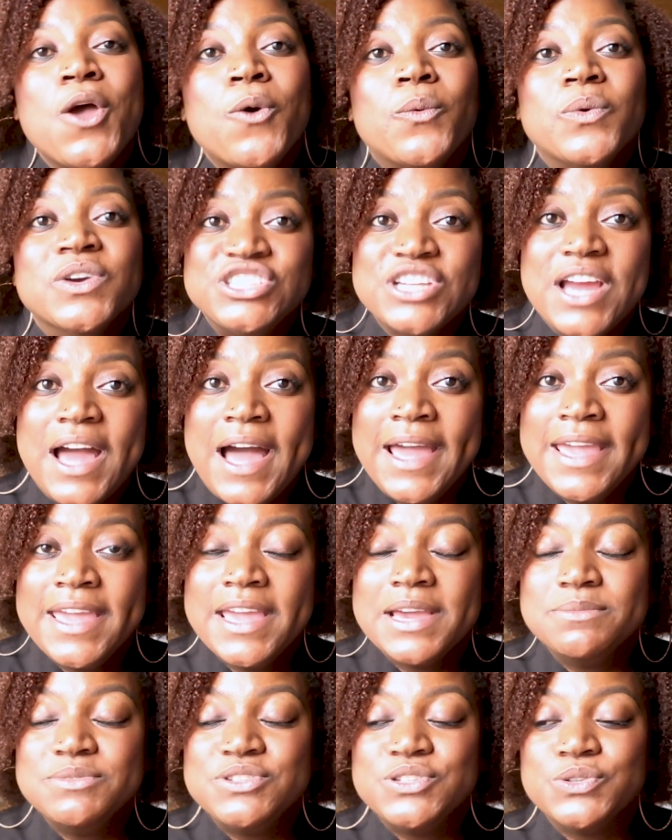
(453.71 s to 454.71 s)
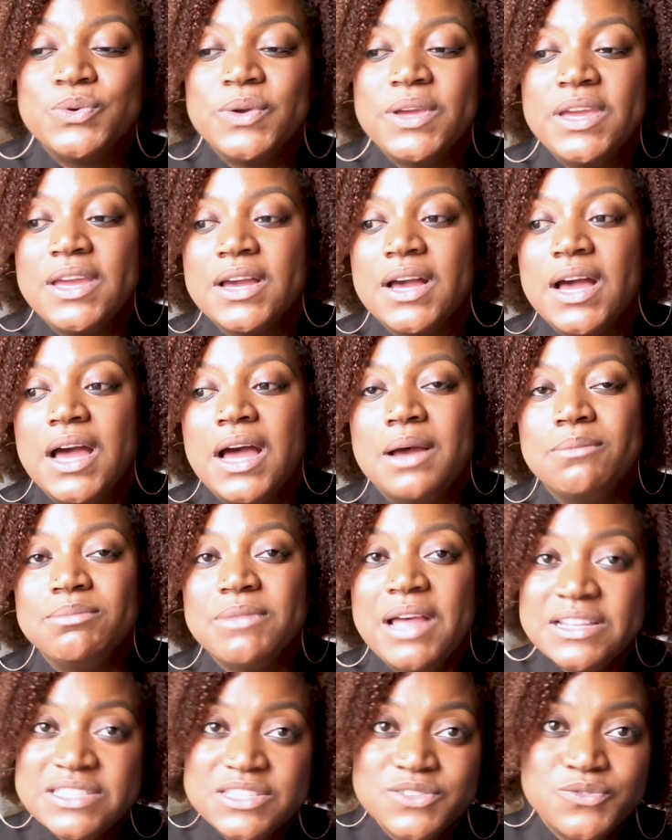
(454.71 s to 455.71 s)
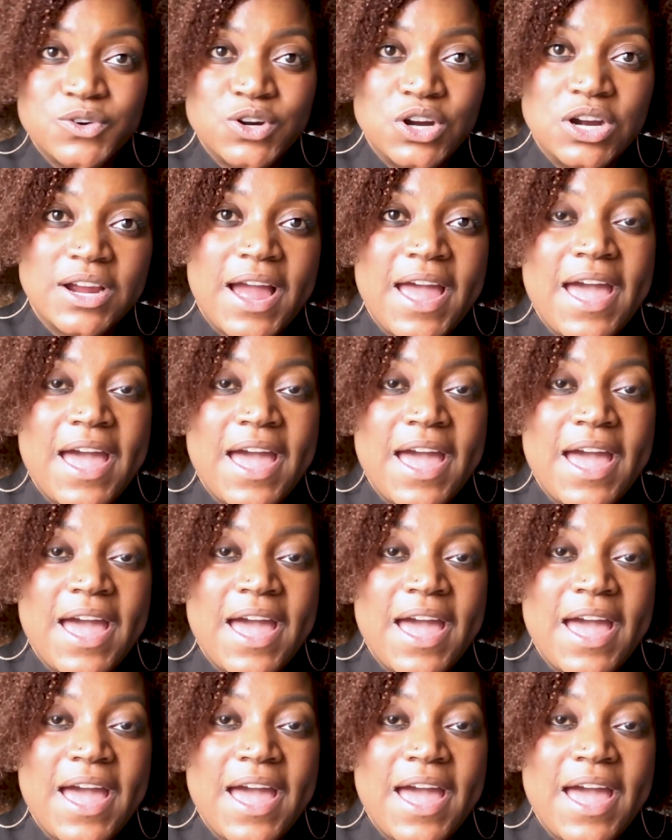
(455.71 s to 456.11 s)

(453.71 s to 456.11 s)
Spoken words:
which I am doing lots of work.